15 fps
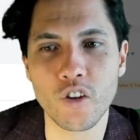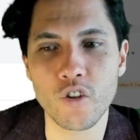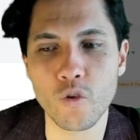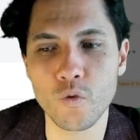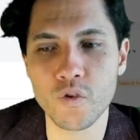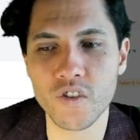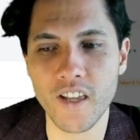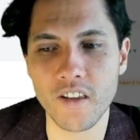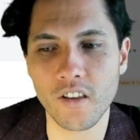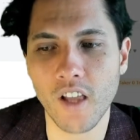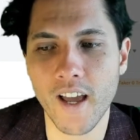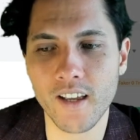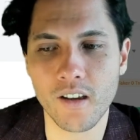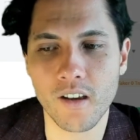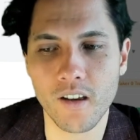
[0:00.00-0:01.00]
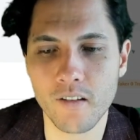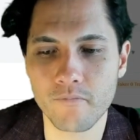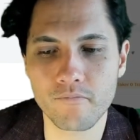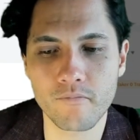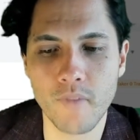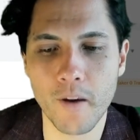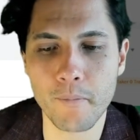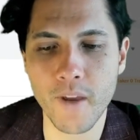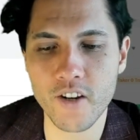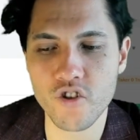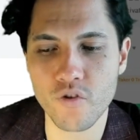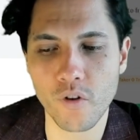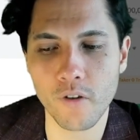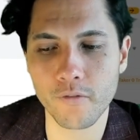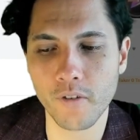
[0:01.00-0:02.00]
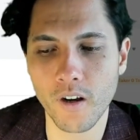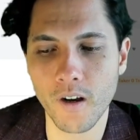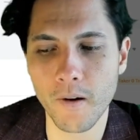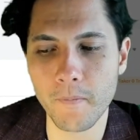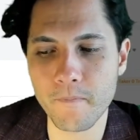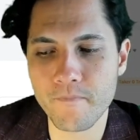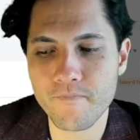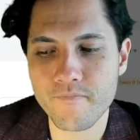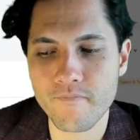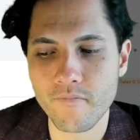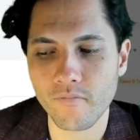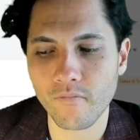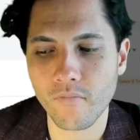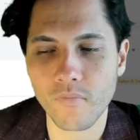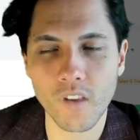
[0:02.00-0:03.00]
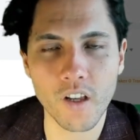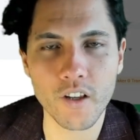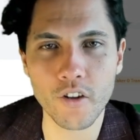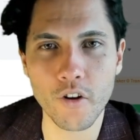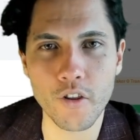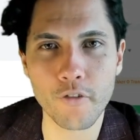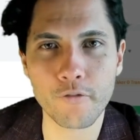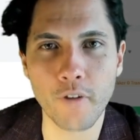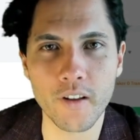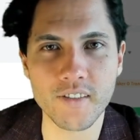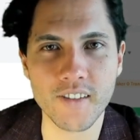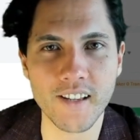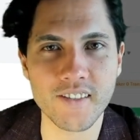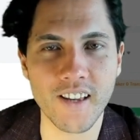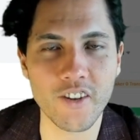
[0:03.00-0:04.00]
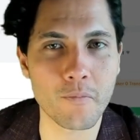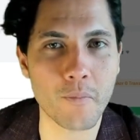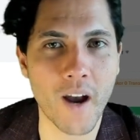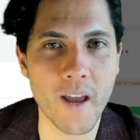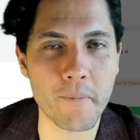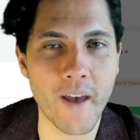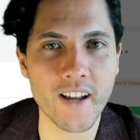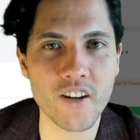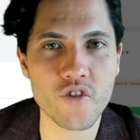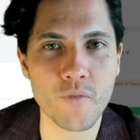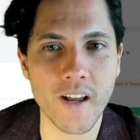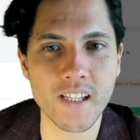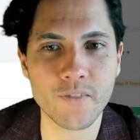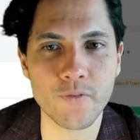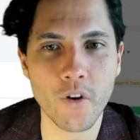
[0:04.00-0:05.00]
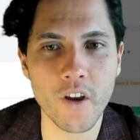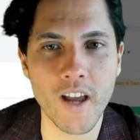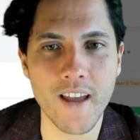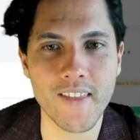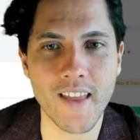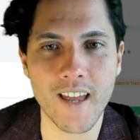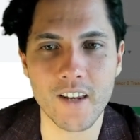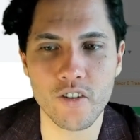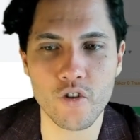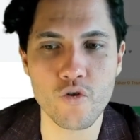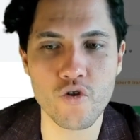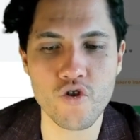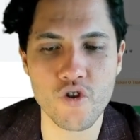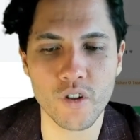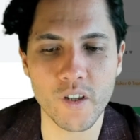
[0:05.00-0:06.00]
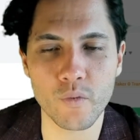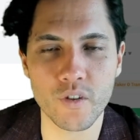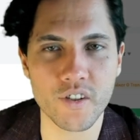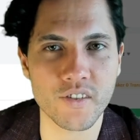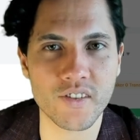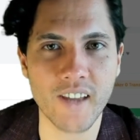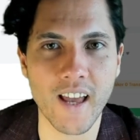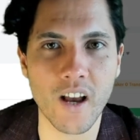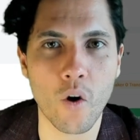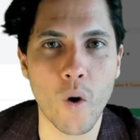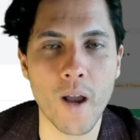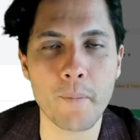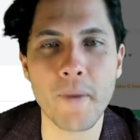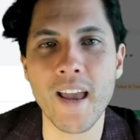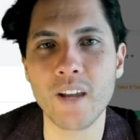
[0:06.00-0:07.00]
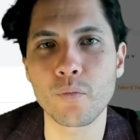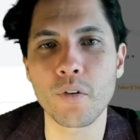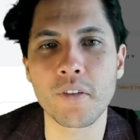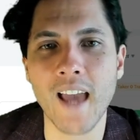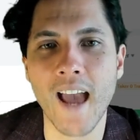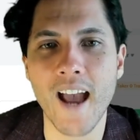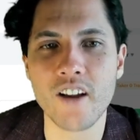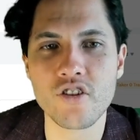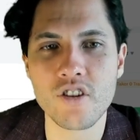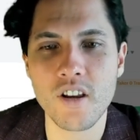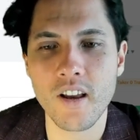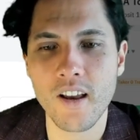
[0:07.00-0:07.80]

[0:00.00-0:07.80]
Can you send like a picture of the funds they sent you by a bank transfer? And then usually we'll just say, oh, I paid with cash.